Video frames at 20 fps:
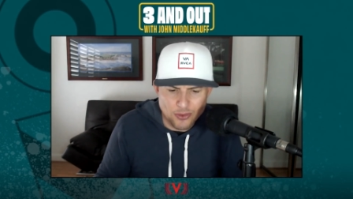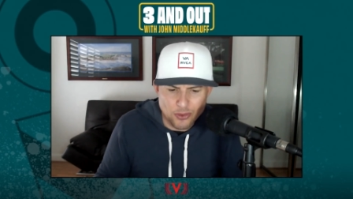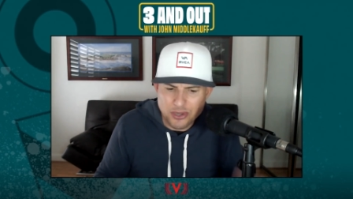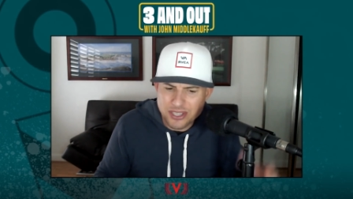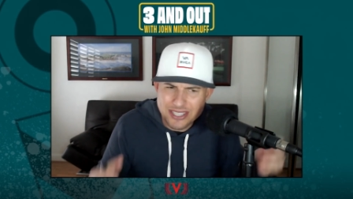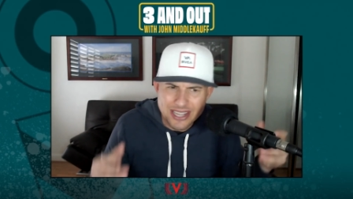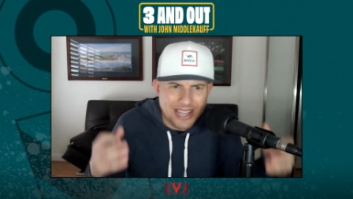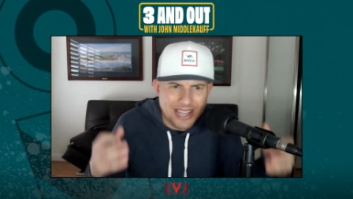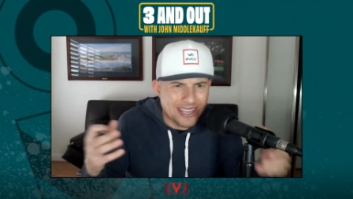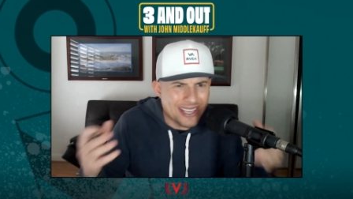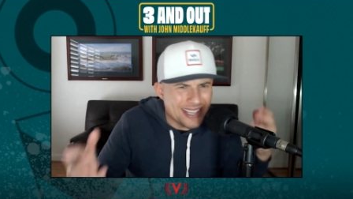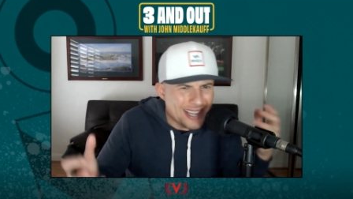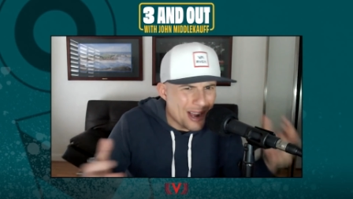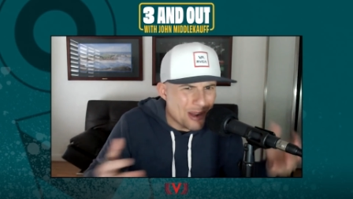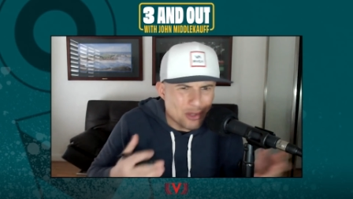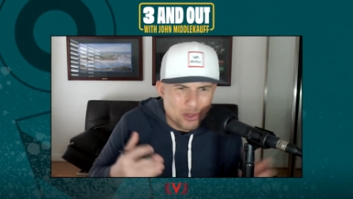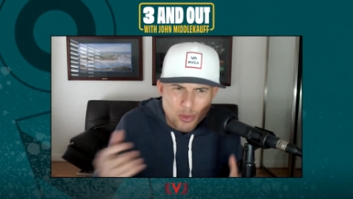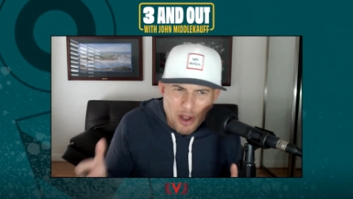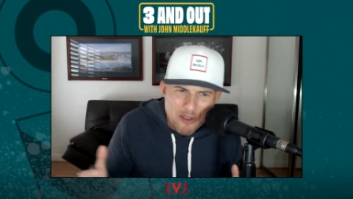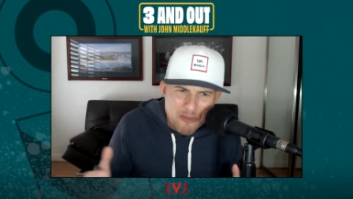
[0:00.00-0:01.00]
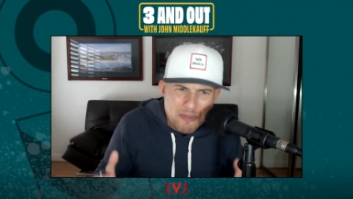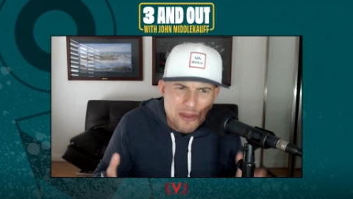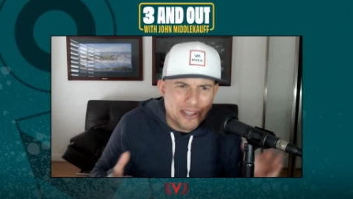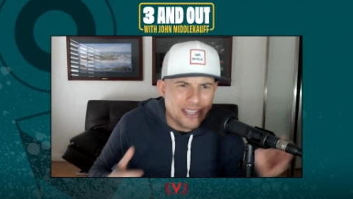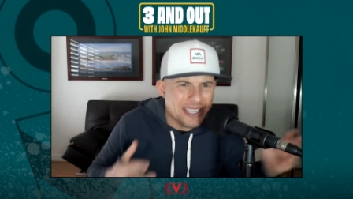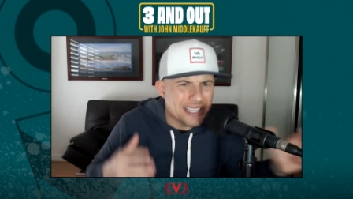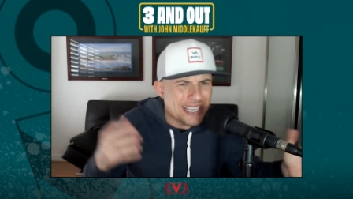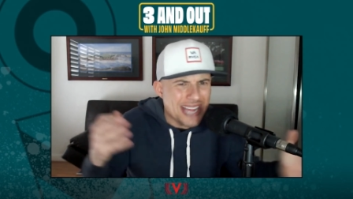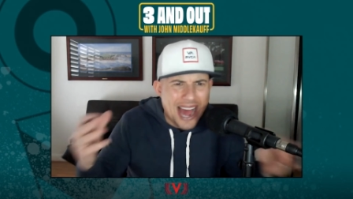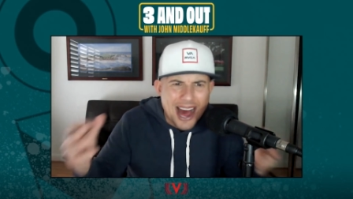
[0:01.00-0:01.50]
He's like, you know, $12
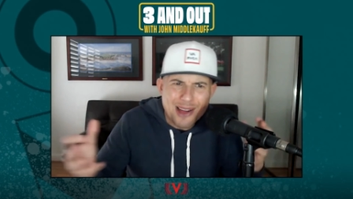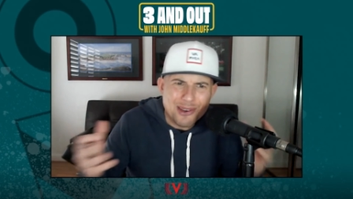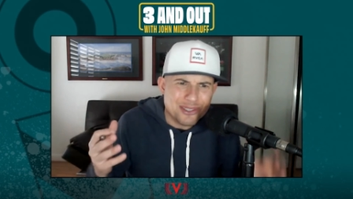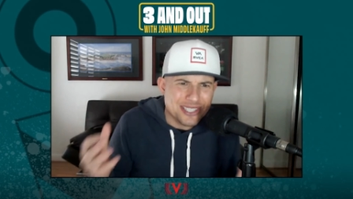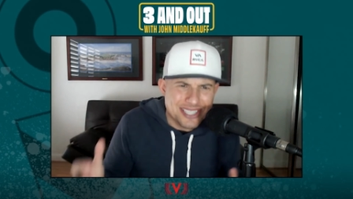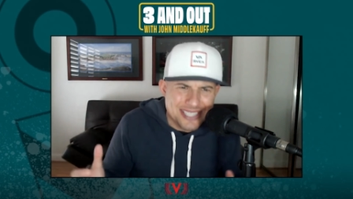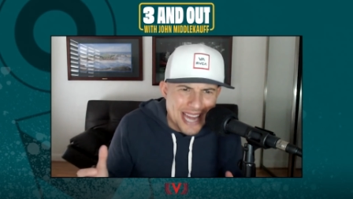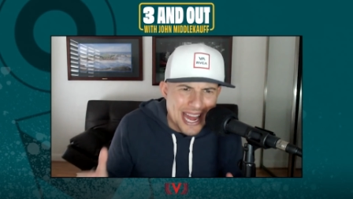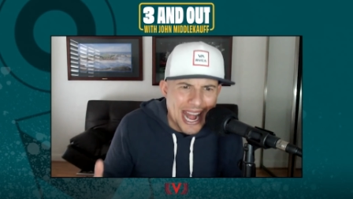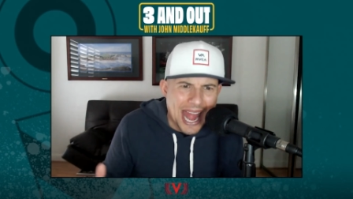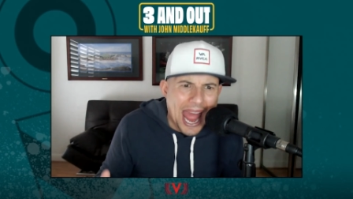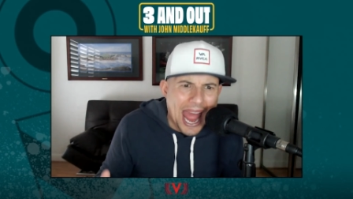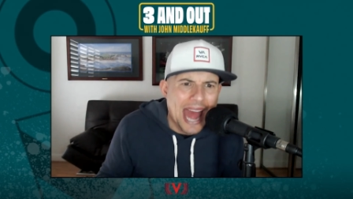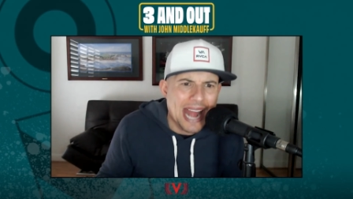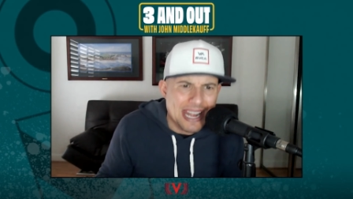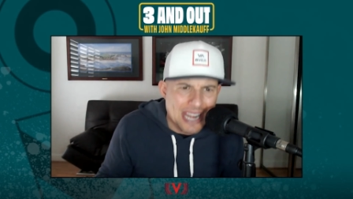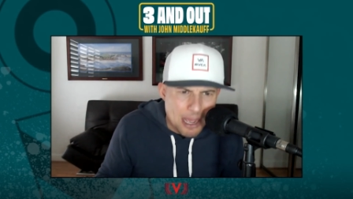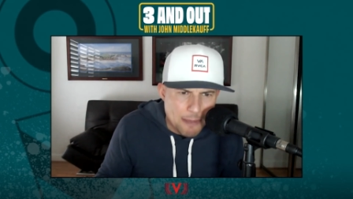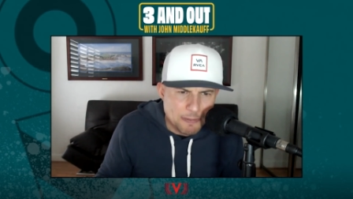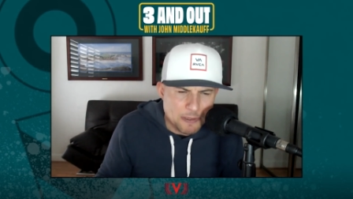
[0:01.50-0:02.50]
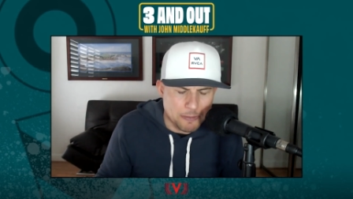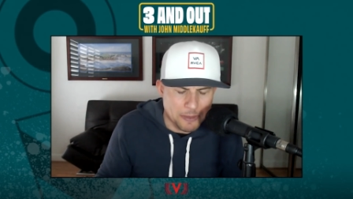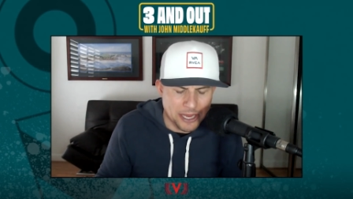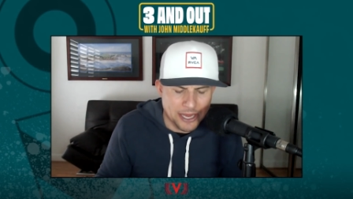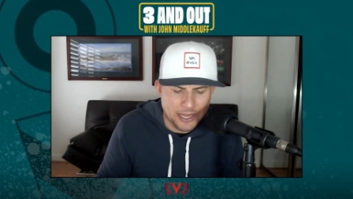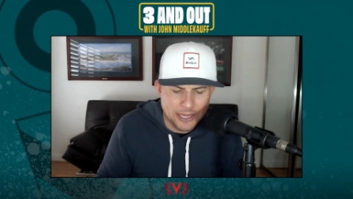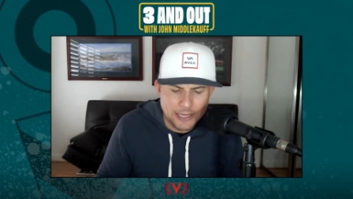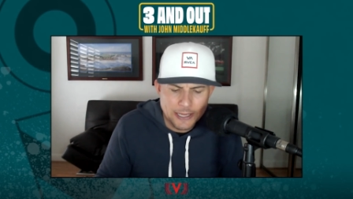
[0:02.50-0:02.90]
million is not adding up to me.